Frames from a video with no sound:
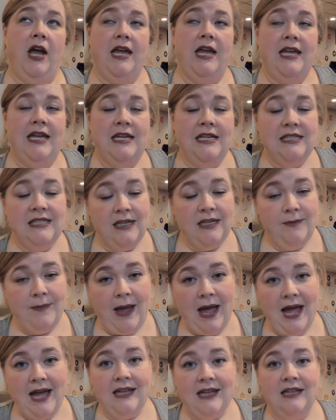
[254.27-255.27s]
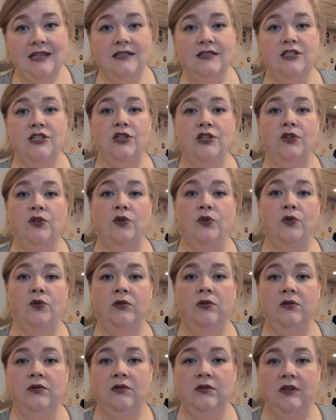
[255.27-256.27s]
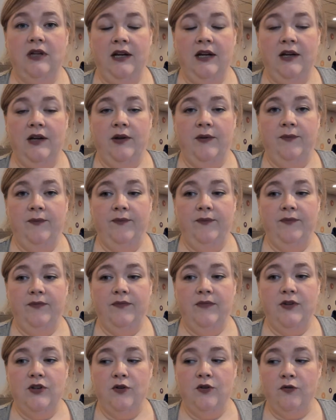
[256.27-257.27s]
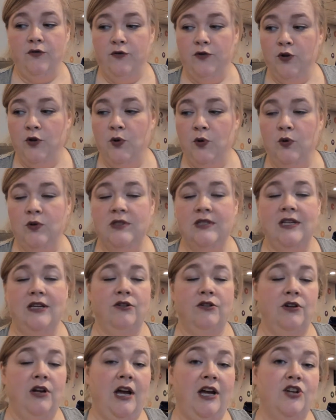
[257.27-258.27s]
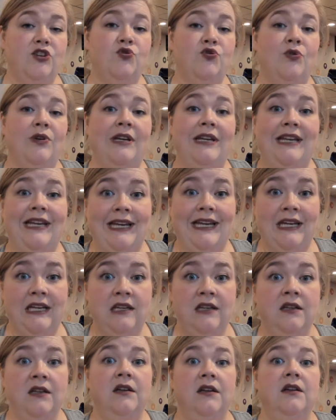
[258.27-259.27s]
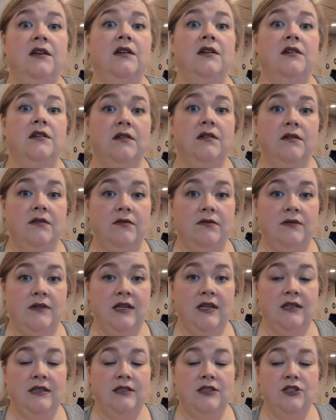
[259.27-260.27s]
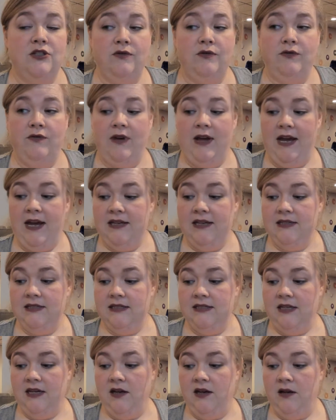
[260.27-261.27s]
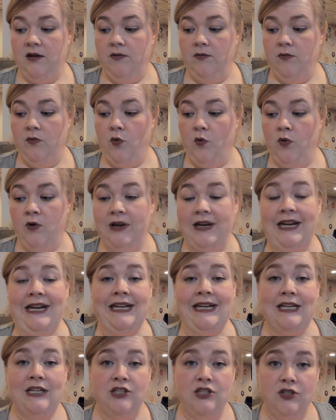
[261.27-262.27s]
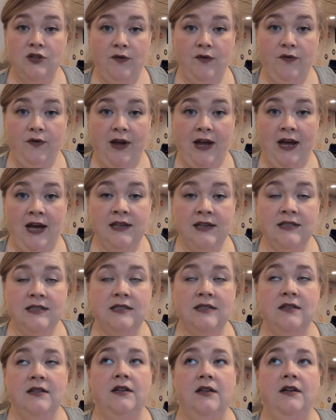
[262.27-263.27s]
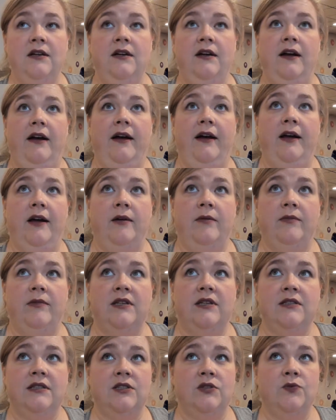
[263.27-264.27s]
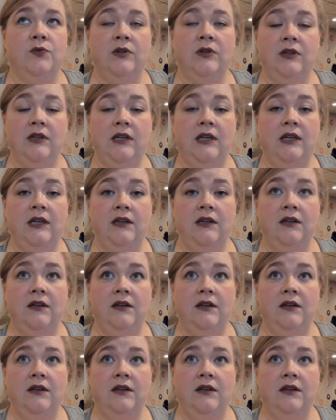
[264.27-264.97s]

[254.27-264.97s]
easing back into your foods, that you're not drinking things too fast or eating too fast, because it's really